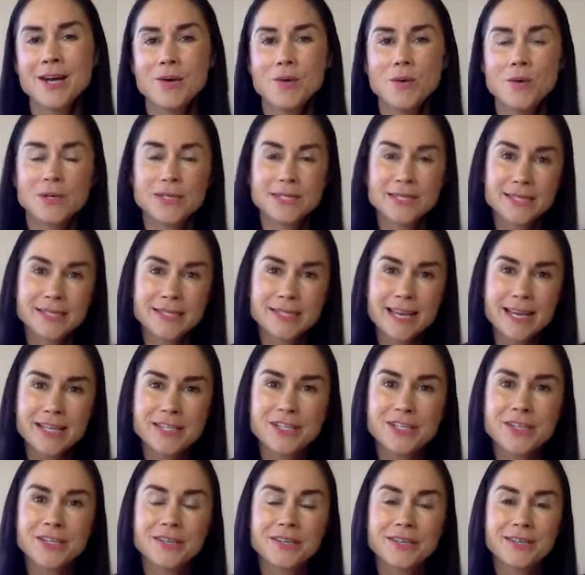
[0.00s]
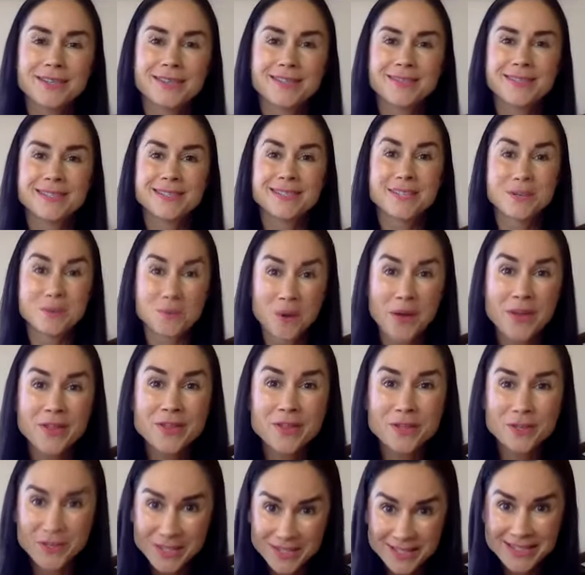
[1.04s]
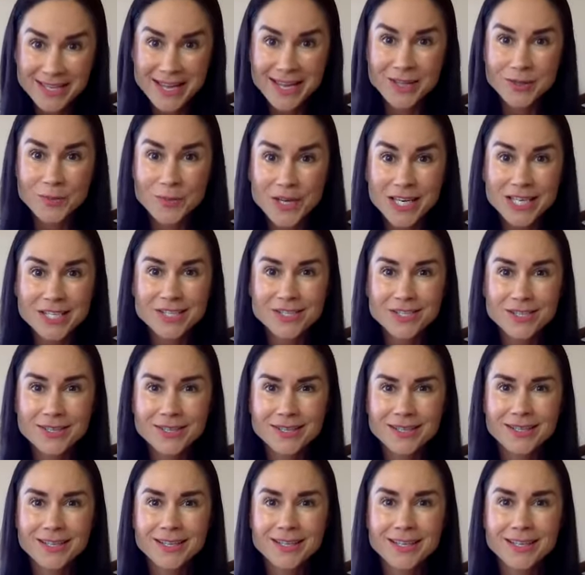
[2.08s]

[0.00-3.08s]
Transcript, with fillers: was such a surrender sandwich